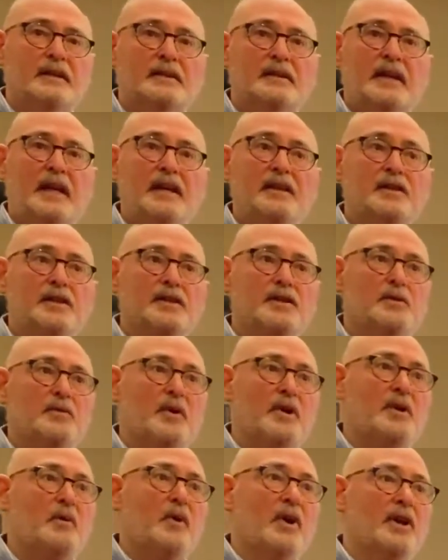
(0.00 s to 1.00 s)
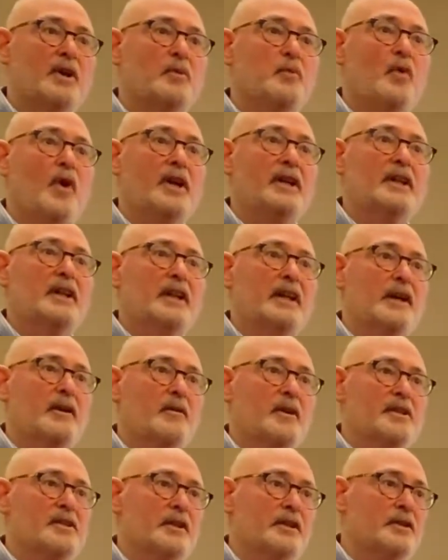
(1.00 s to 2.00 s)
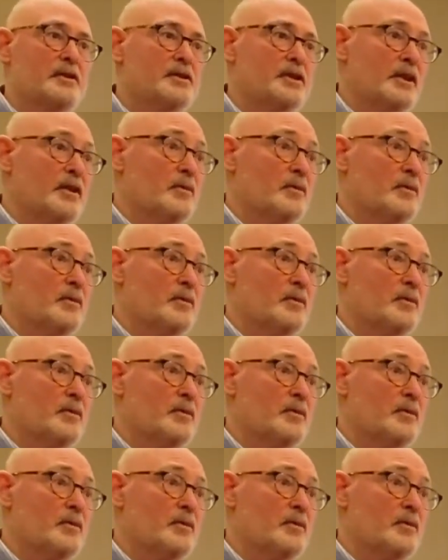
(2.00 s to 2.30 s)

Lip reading: agents where you wanted one-click resolution.